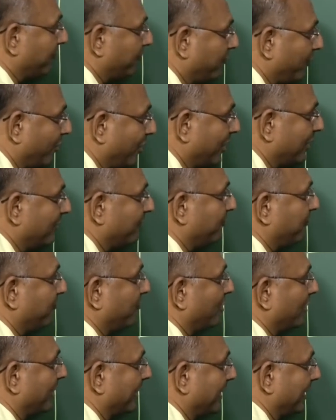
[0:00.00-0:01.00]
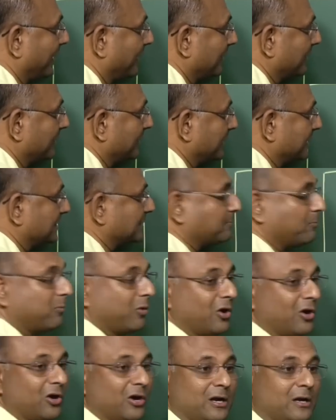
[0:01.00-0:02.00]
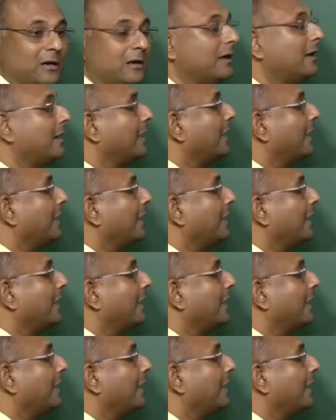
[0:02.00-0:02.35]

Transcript: of fall for this ball